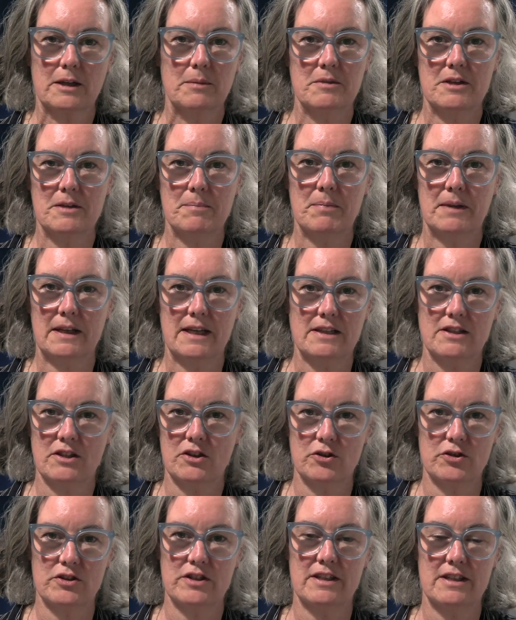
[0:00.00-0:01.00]
Welcome to Police
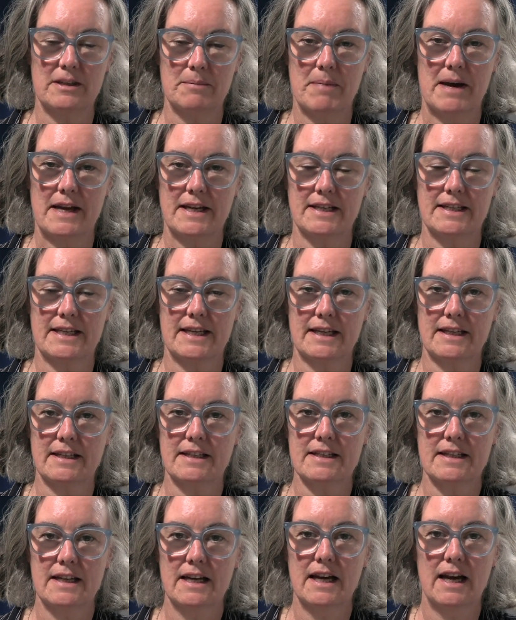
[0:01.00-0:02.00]
Custody
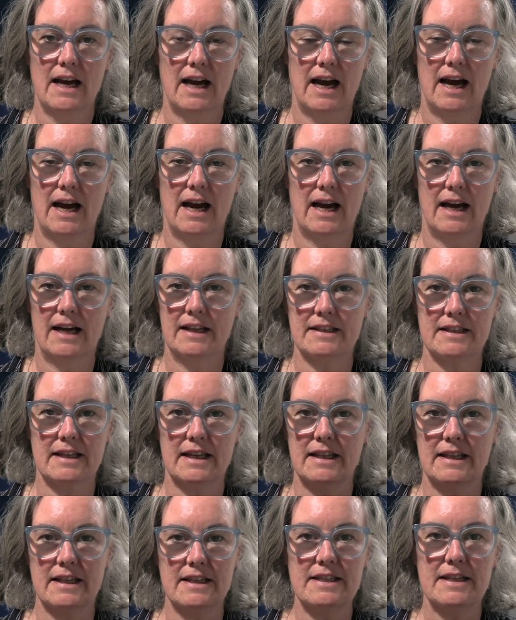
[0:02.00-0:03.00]
Basics, and
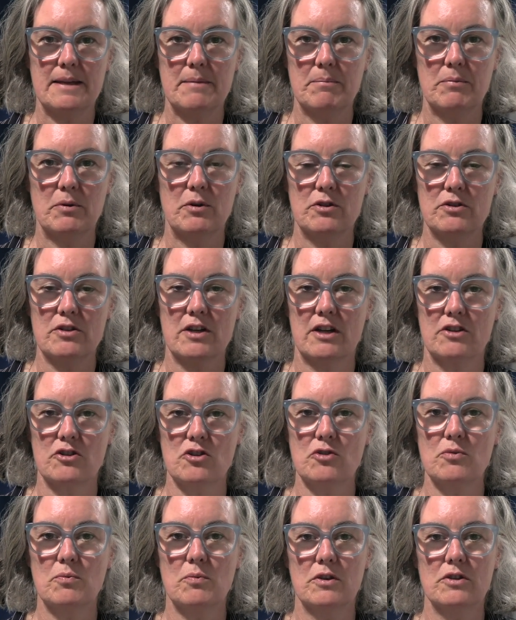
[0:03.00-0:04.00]
in this input I
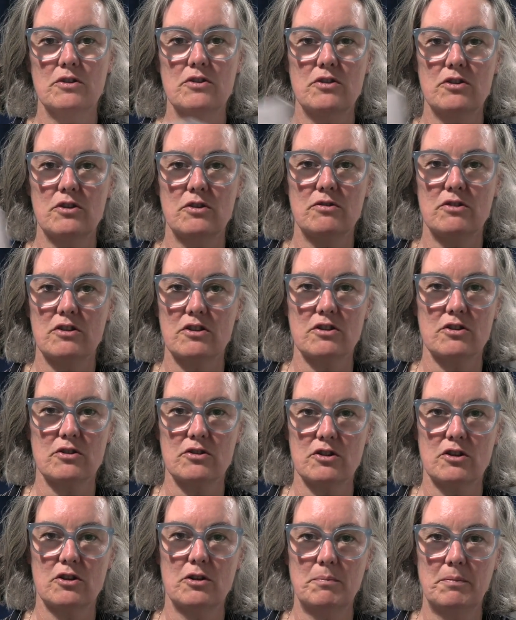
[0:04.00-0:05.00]
just want to
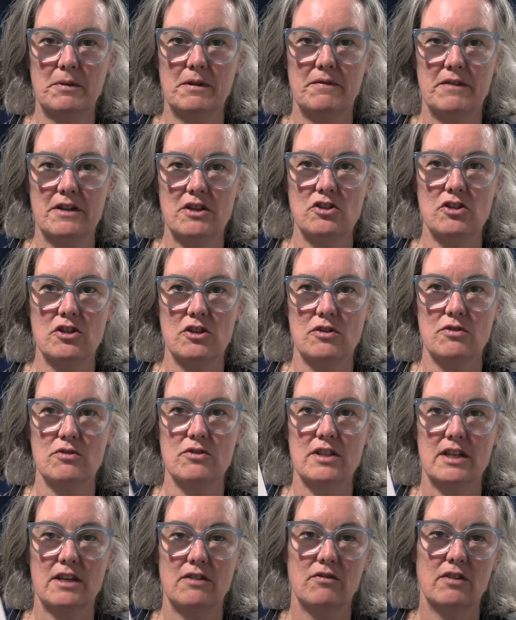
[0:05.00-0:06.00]
discuss a couple of
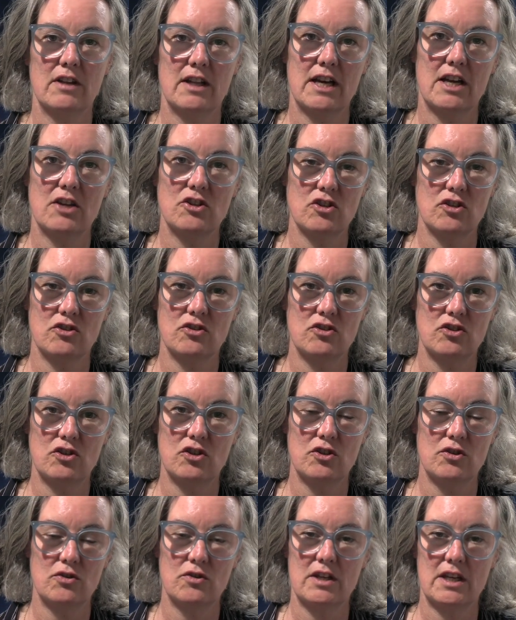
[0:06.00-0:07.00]
issues in relation
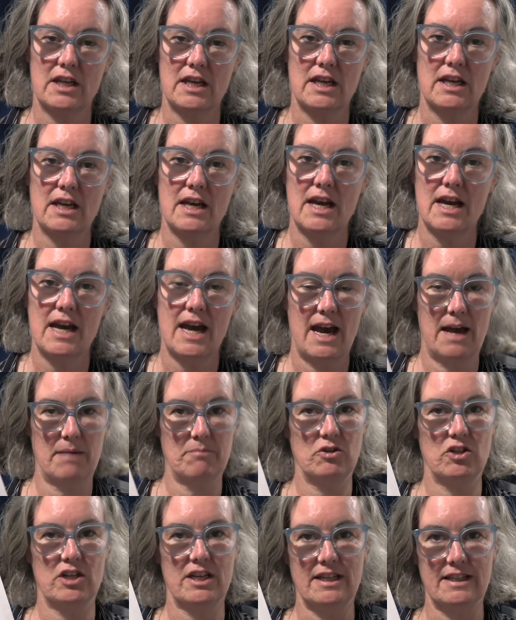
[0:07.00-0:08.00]
to the
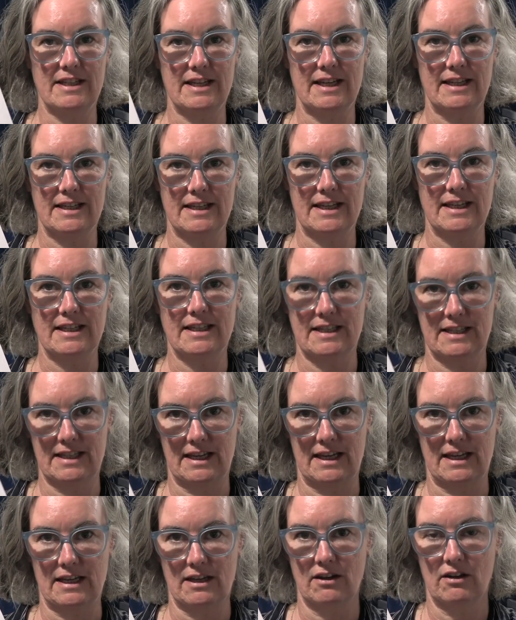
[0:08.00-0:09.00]

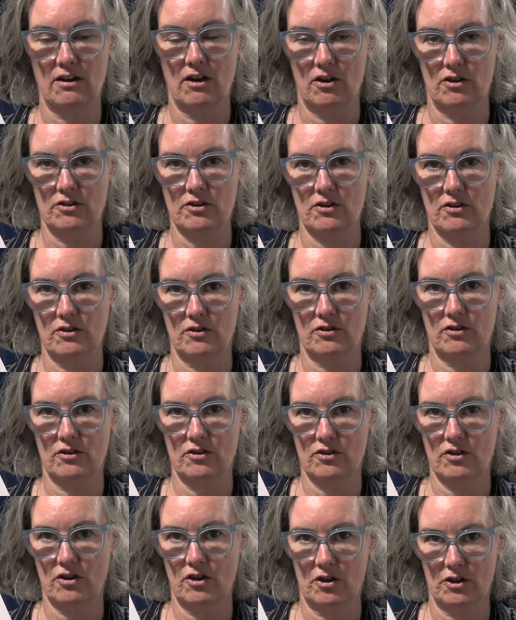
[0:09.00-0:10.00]
MGDDC, also known
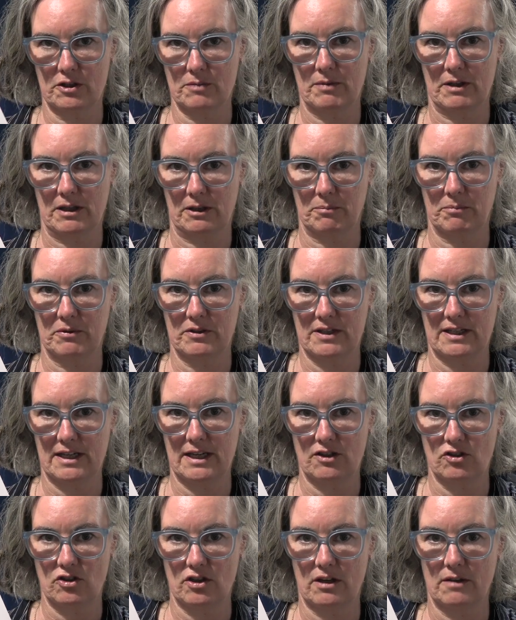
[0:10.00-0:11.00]
as the hospital
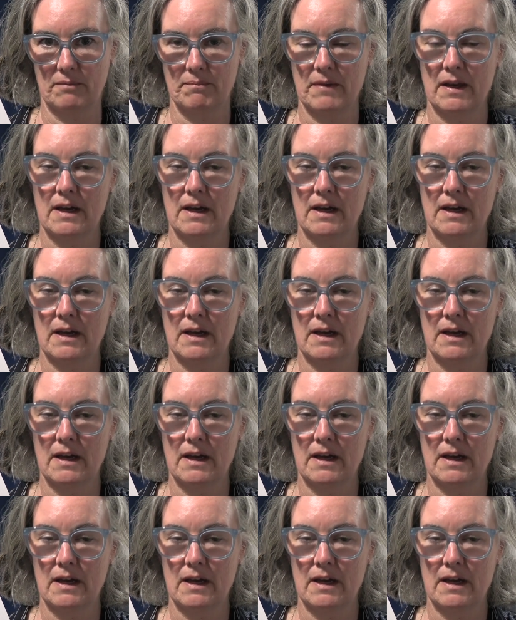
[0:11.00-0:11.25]
procedure,